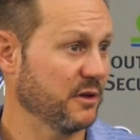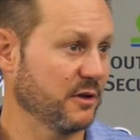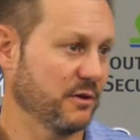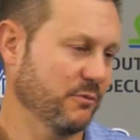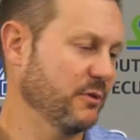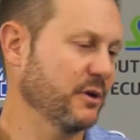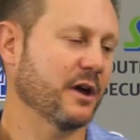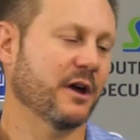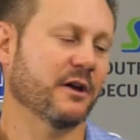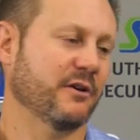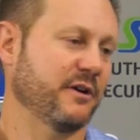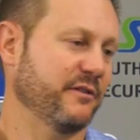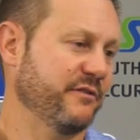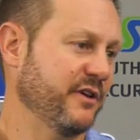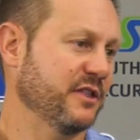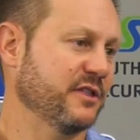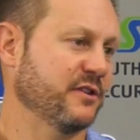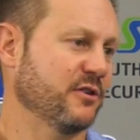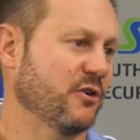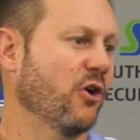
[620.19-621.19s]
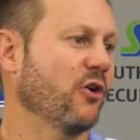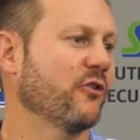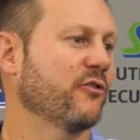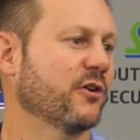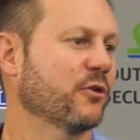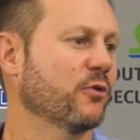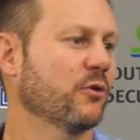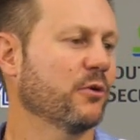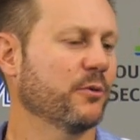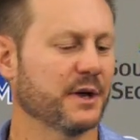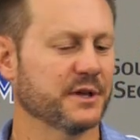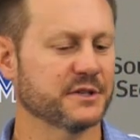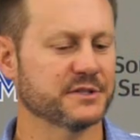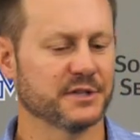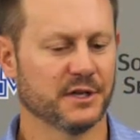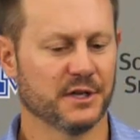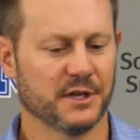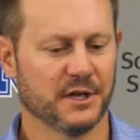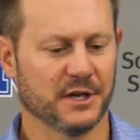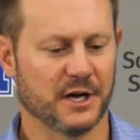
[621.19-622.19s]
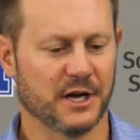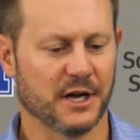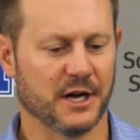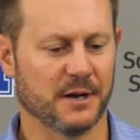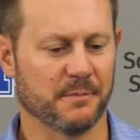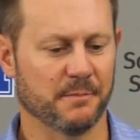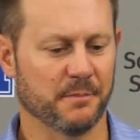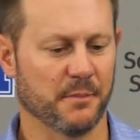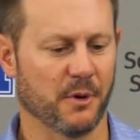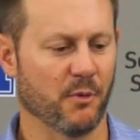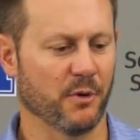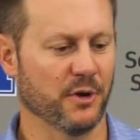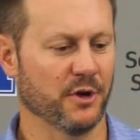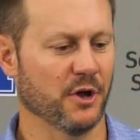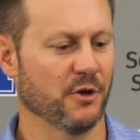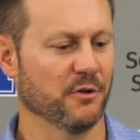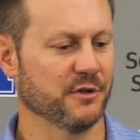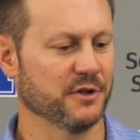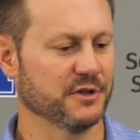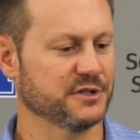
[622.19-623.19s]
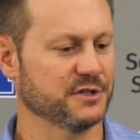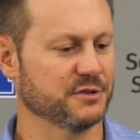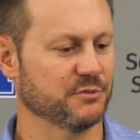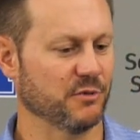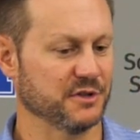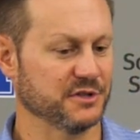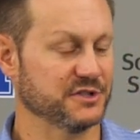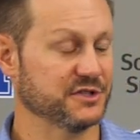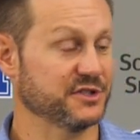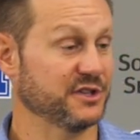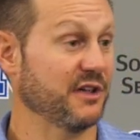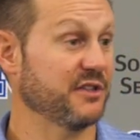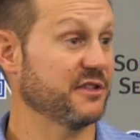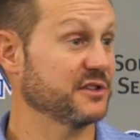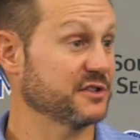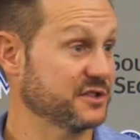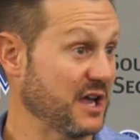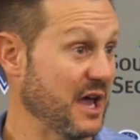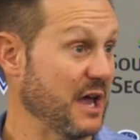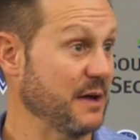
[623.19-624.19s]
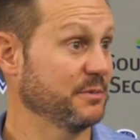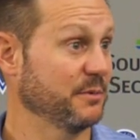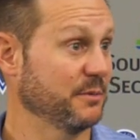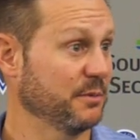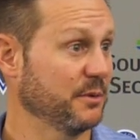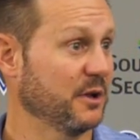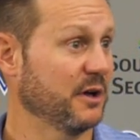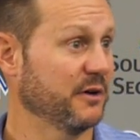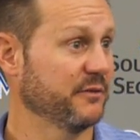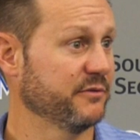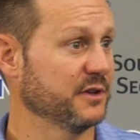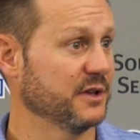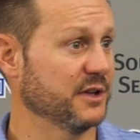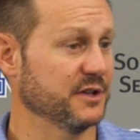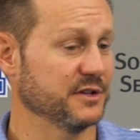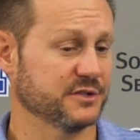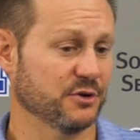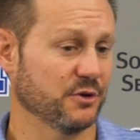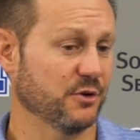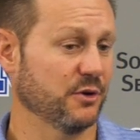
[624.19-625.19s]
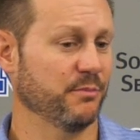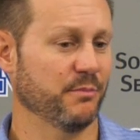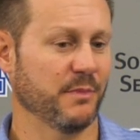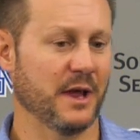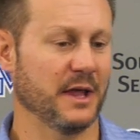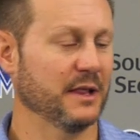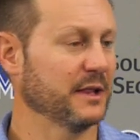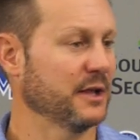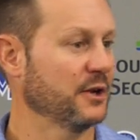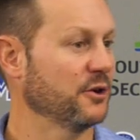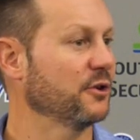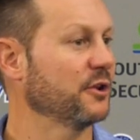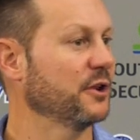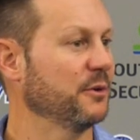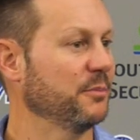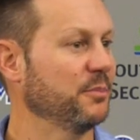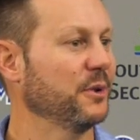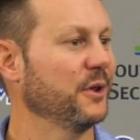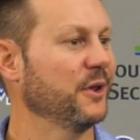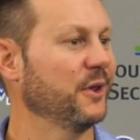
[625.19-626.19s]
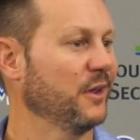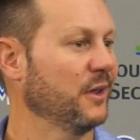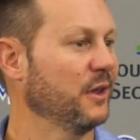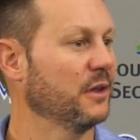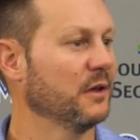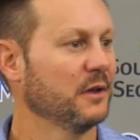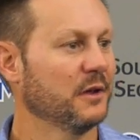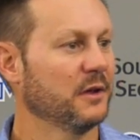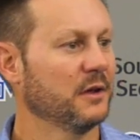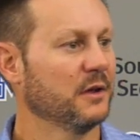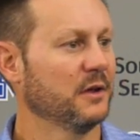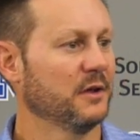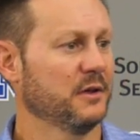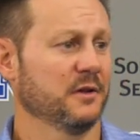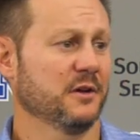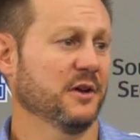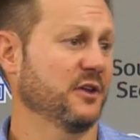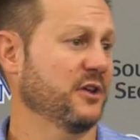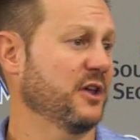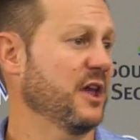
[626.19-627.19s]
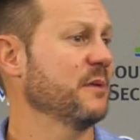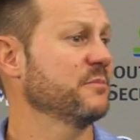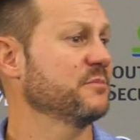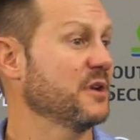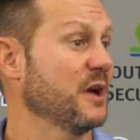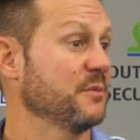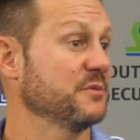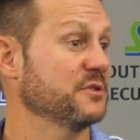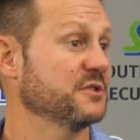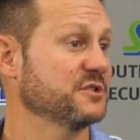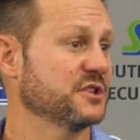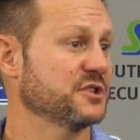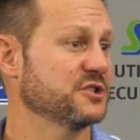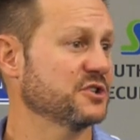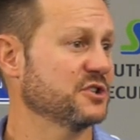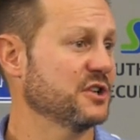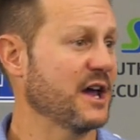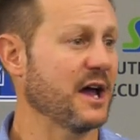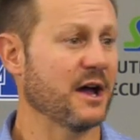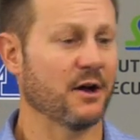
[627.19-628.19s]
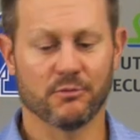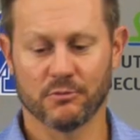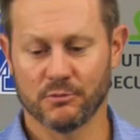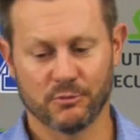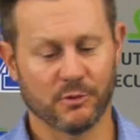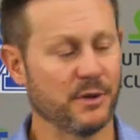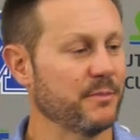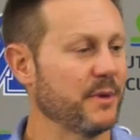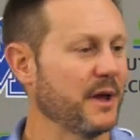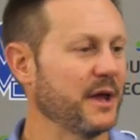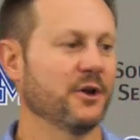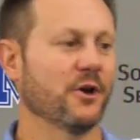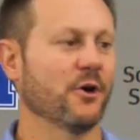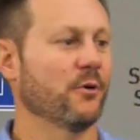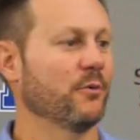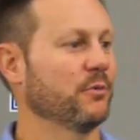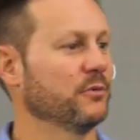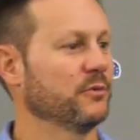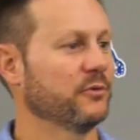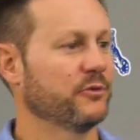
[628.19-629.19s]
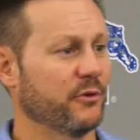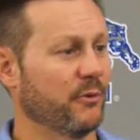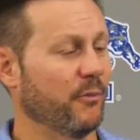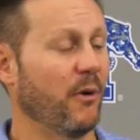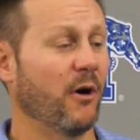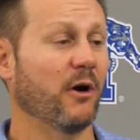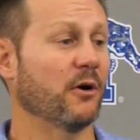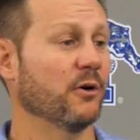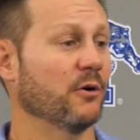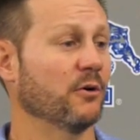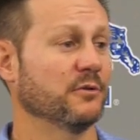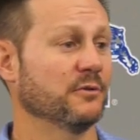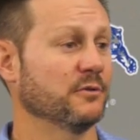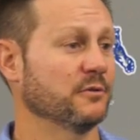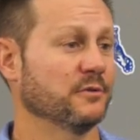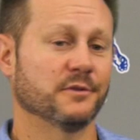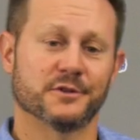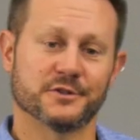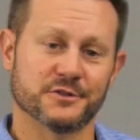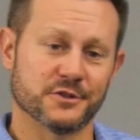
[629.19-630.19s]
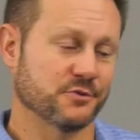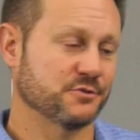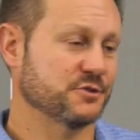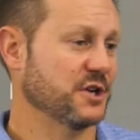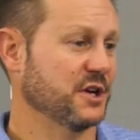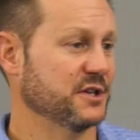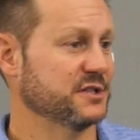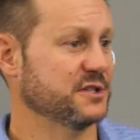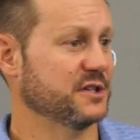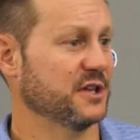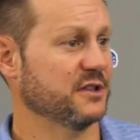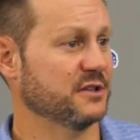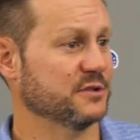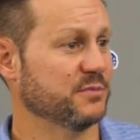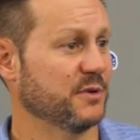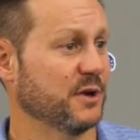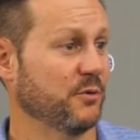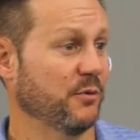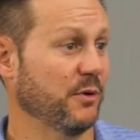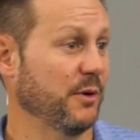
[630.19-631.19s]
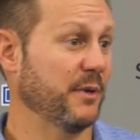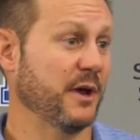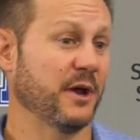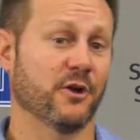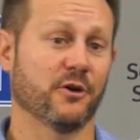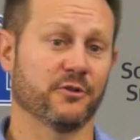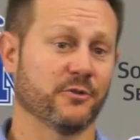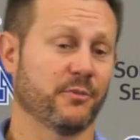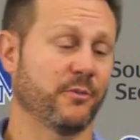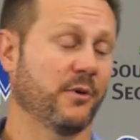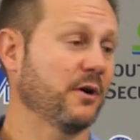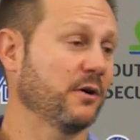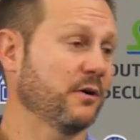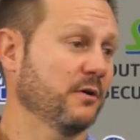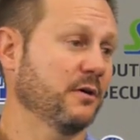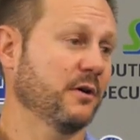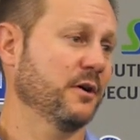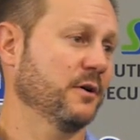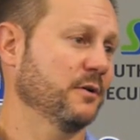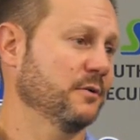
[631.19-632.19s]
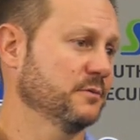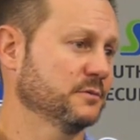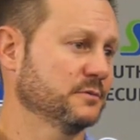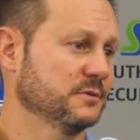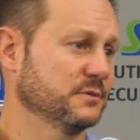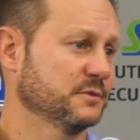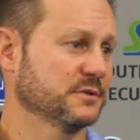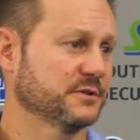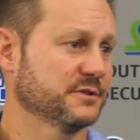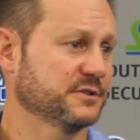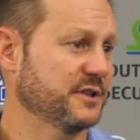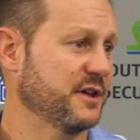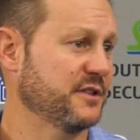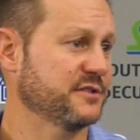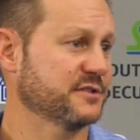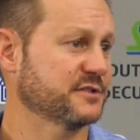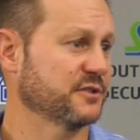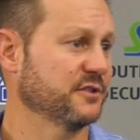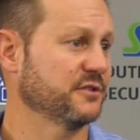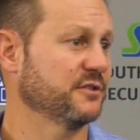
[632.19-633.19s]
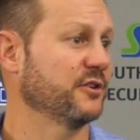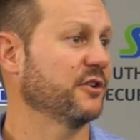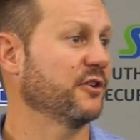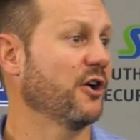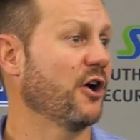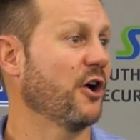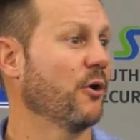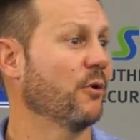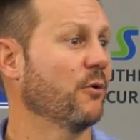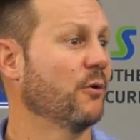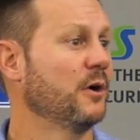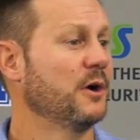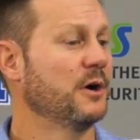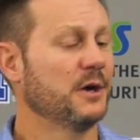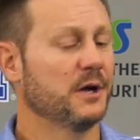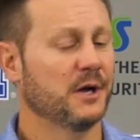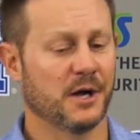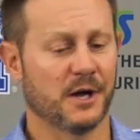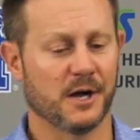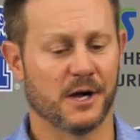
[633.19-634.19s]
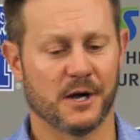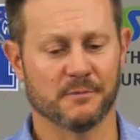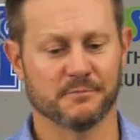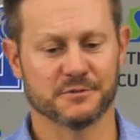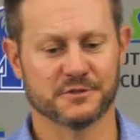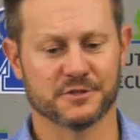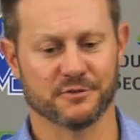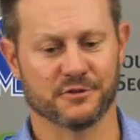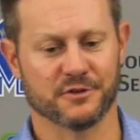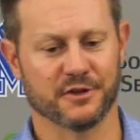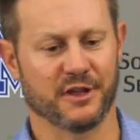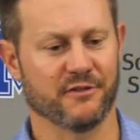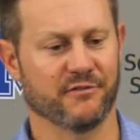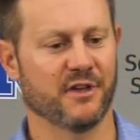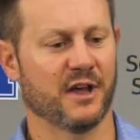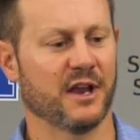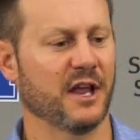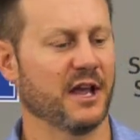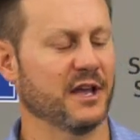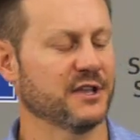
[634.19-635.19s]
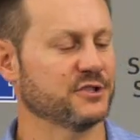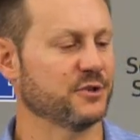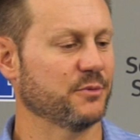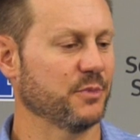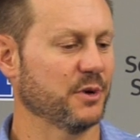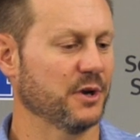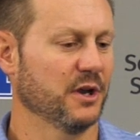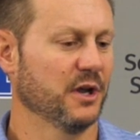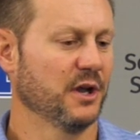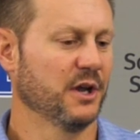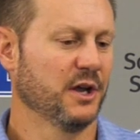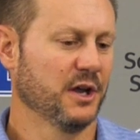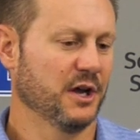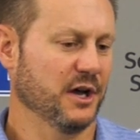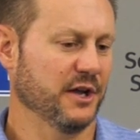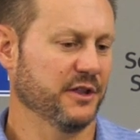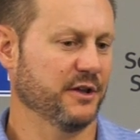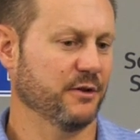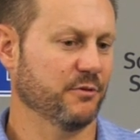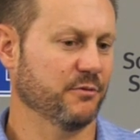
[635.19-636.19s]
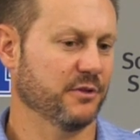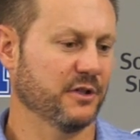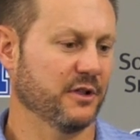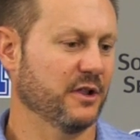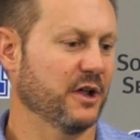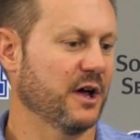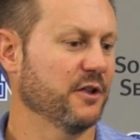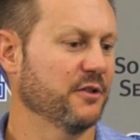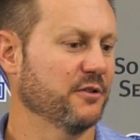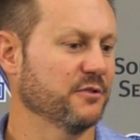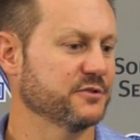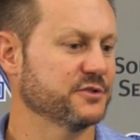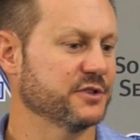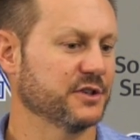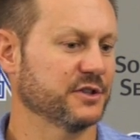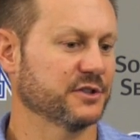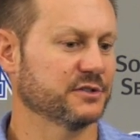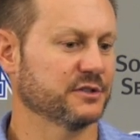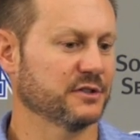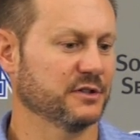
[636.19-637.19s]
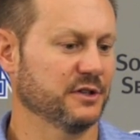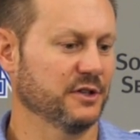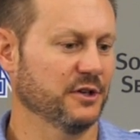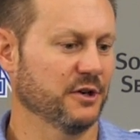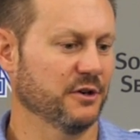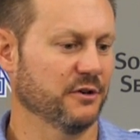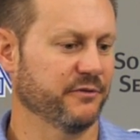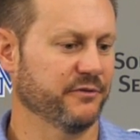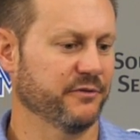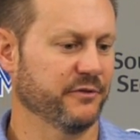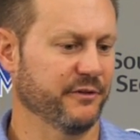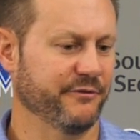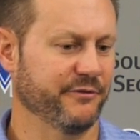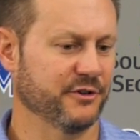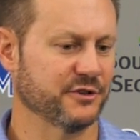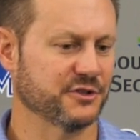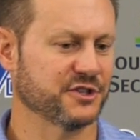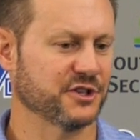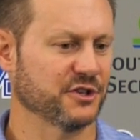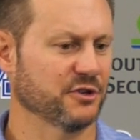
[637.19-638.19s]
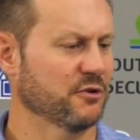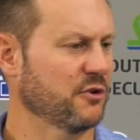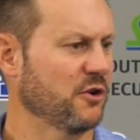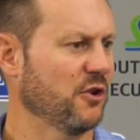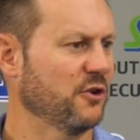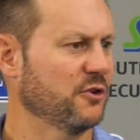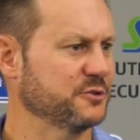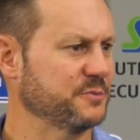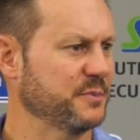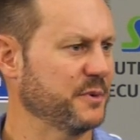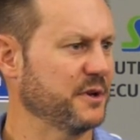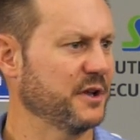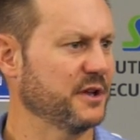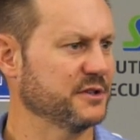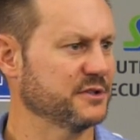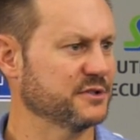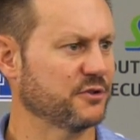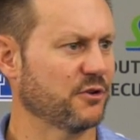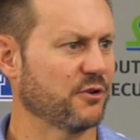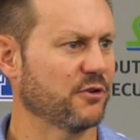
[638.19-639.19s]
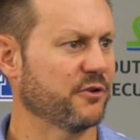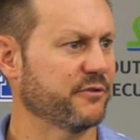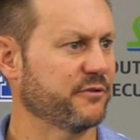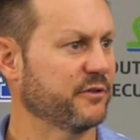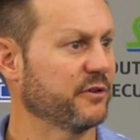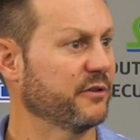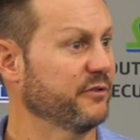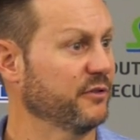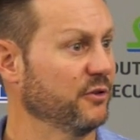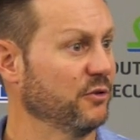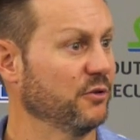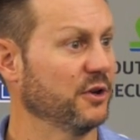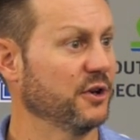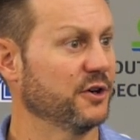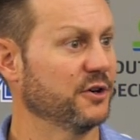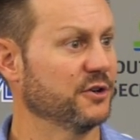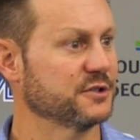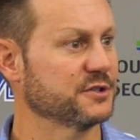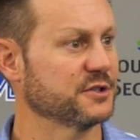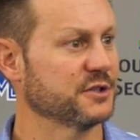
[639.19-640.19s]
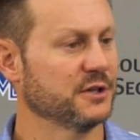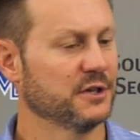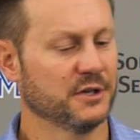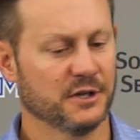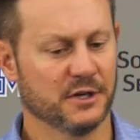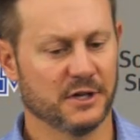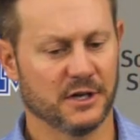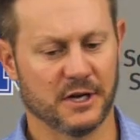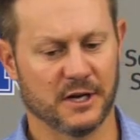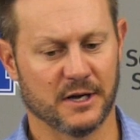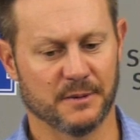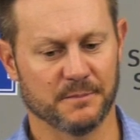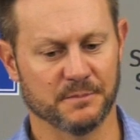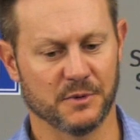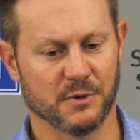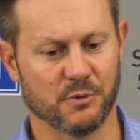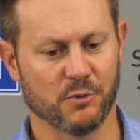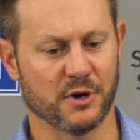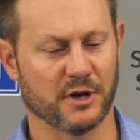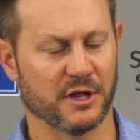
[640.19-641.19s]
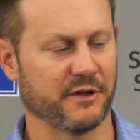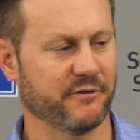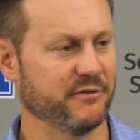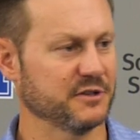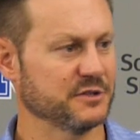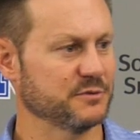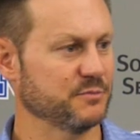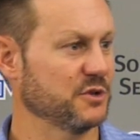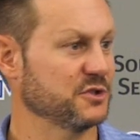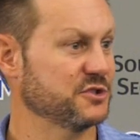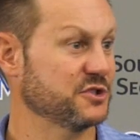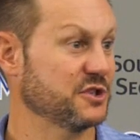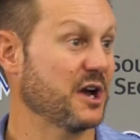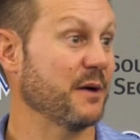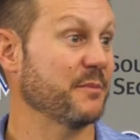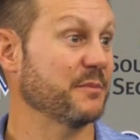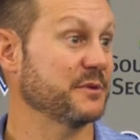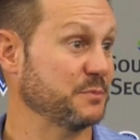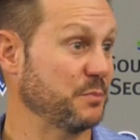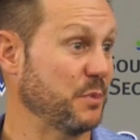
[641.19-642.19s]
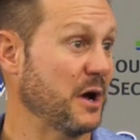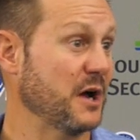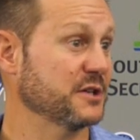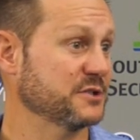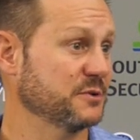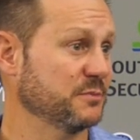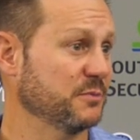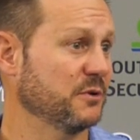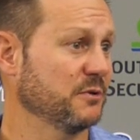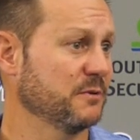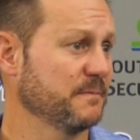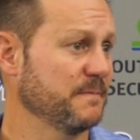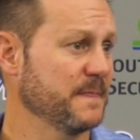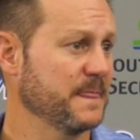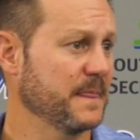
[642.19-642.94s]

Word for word: Eh, we've got great faith in all of our quarterbacks, um, but we know that's what Seth is capable of, and so it may literally be a game time decision. Now, we may know tomorrow there's no chance Seth is playing. We may know tomorrow, oh, Seth's good to go. Um, so to give that answer, but I think with a lot of those things, you know, if, if your signal caller has been a starter for a few years, um, you want to give it as much time as possible.